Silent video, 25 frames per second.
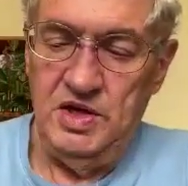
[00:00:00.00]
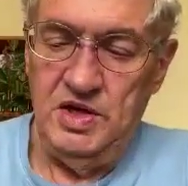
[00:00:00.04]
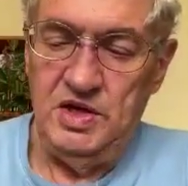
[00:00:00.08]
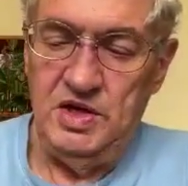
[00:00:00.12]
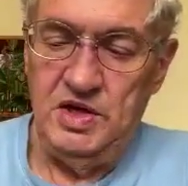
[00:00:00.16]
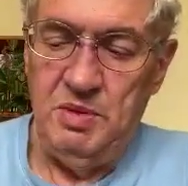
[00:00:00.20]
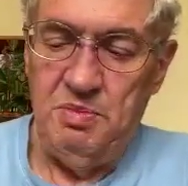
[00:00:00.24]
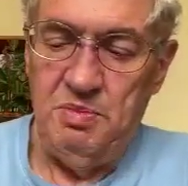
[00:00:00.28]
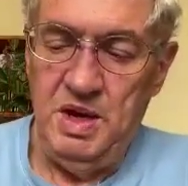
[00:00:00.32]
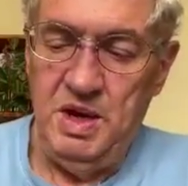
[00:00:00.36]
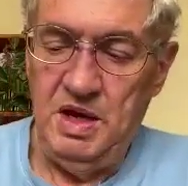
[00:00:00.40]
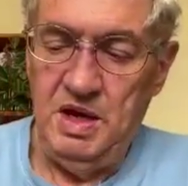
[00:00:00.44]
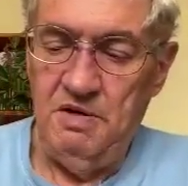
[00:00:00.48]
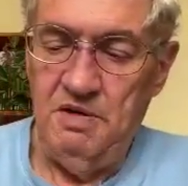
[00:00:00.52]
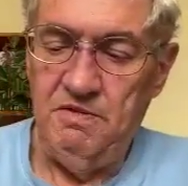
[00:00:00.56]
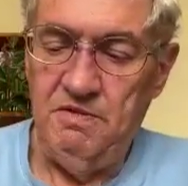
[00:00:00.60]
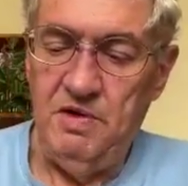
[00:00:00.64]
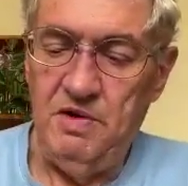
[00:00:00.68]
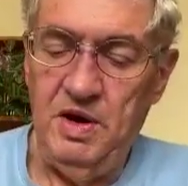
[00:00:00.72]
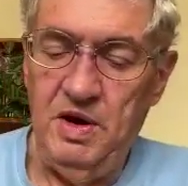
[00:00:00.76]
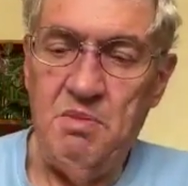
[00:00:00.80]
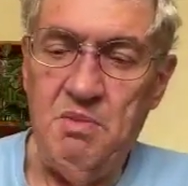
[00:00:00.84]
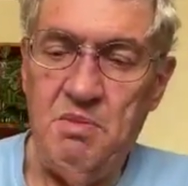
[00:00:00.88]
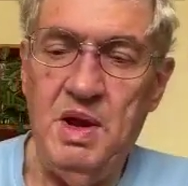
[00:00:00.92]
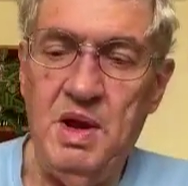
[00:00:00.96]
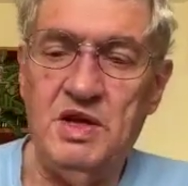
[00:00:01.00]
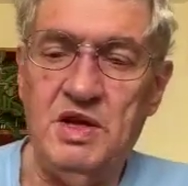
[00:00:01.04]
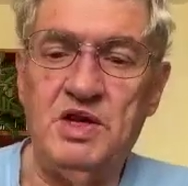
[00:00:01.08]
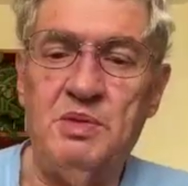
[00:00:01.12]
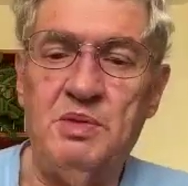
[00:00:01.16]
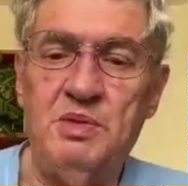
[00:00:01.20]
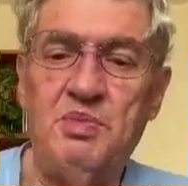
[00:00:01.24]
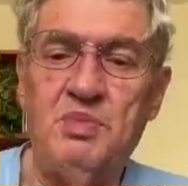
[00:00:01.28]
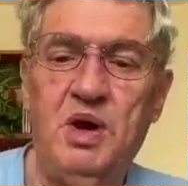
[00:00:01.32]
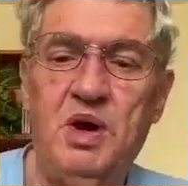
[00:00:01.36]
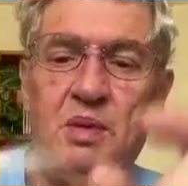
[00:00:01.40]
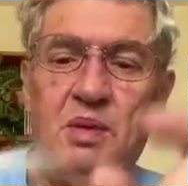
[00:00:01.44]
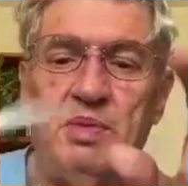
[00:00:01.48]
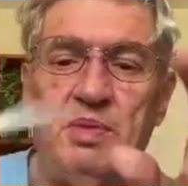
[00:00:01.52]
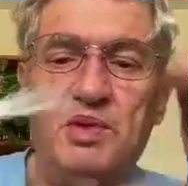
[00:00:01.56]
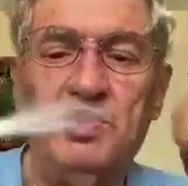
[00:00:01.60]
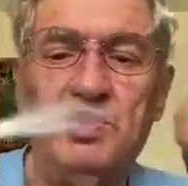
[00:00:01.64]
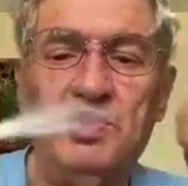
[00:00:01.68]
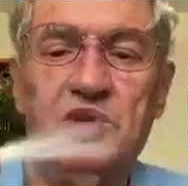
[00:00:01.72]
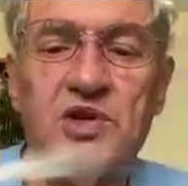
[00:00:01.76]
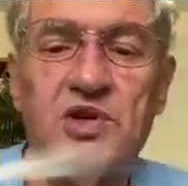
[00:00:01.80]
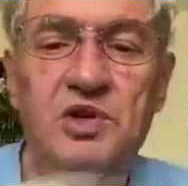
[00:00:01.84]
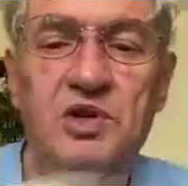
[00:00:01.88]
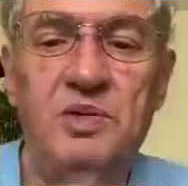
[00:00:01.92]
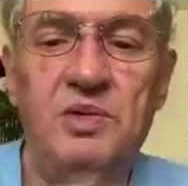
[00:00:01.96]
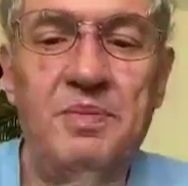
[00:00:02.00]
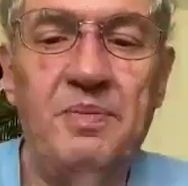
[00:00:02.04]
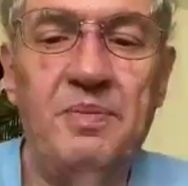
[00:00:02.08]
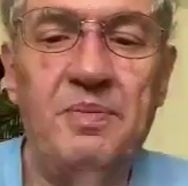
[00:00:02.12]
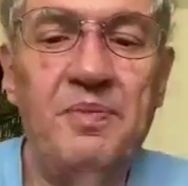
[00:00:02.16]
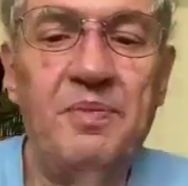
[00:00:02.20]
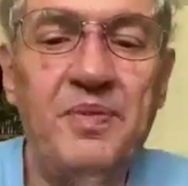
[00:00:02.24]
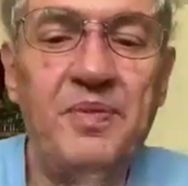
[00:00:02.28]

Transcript: ends up being a very messy proposition.